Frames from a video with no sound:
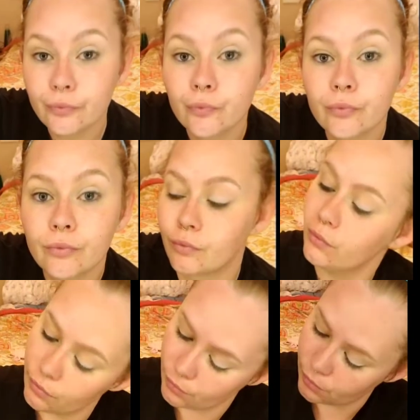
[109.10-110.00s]
with a
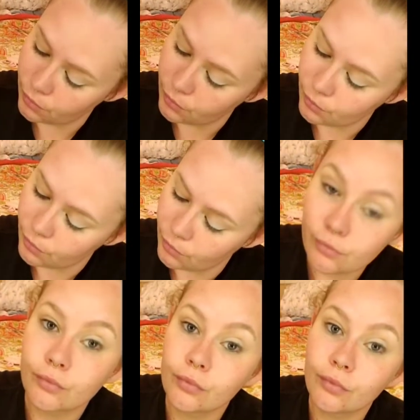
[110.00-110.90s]
slightly darker
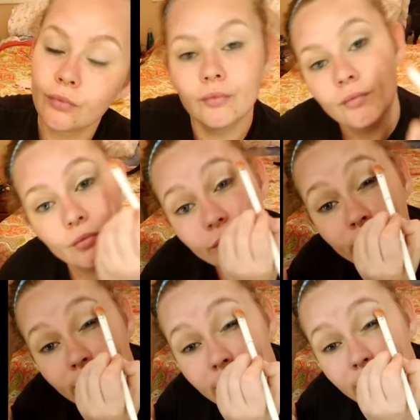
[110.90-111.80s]
color for that
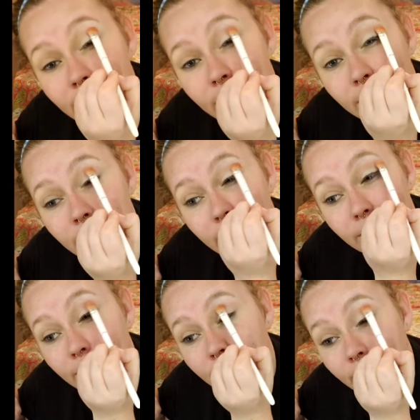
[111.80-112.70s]
crease just to
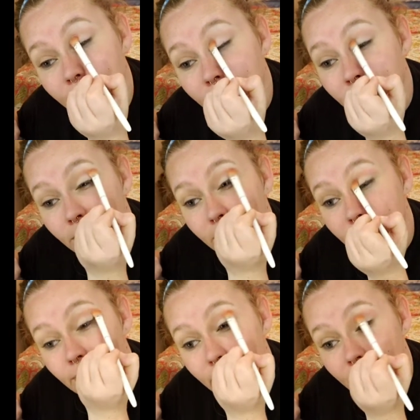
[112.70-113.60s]
create that
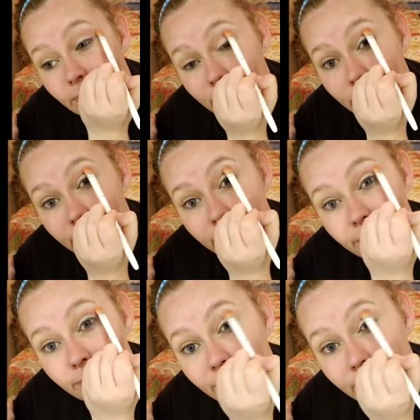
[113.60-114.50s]
nice
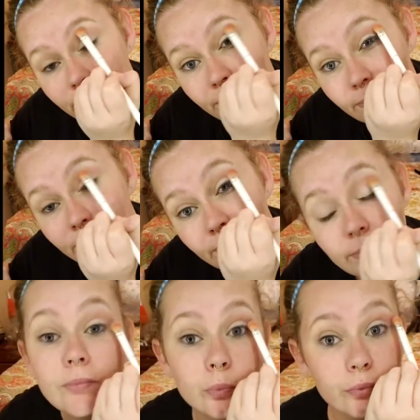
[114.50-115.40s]
deep
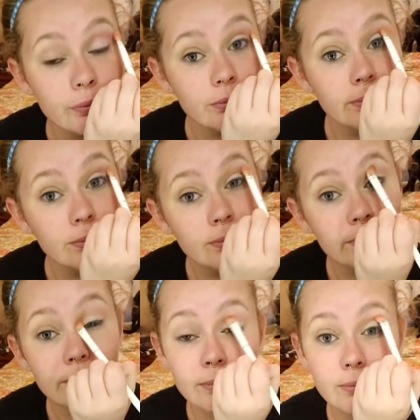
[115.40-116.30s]
illusion. Just as a
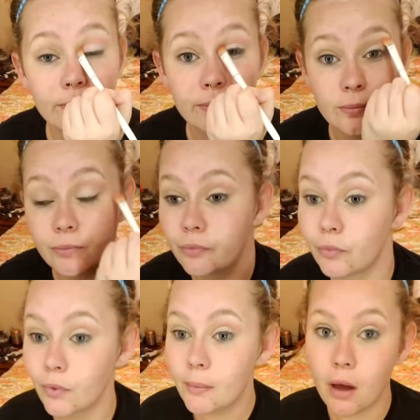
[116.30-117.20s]
nice base, it
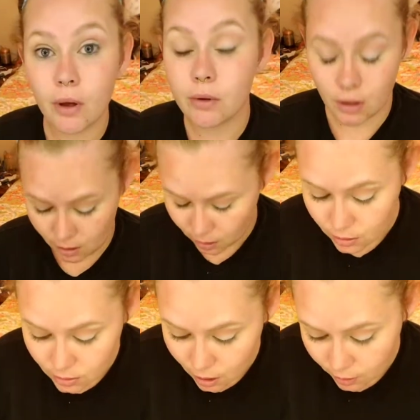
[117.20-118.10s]
creates a nice
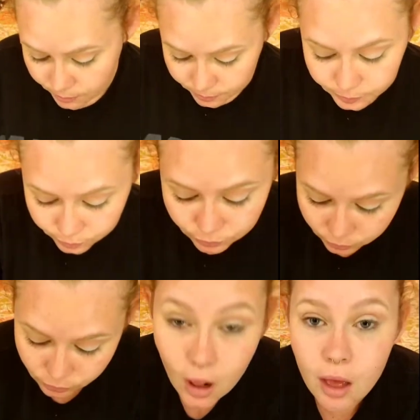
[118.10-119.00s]
solid color to go all the
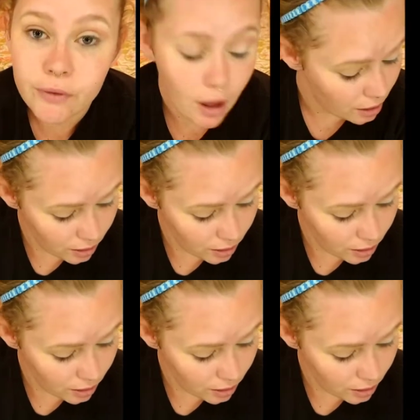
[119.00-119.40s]
way across.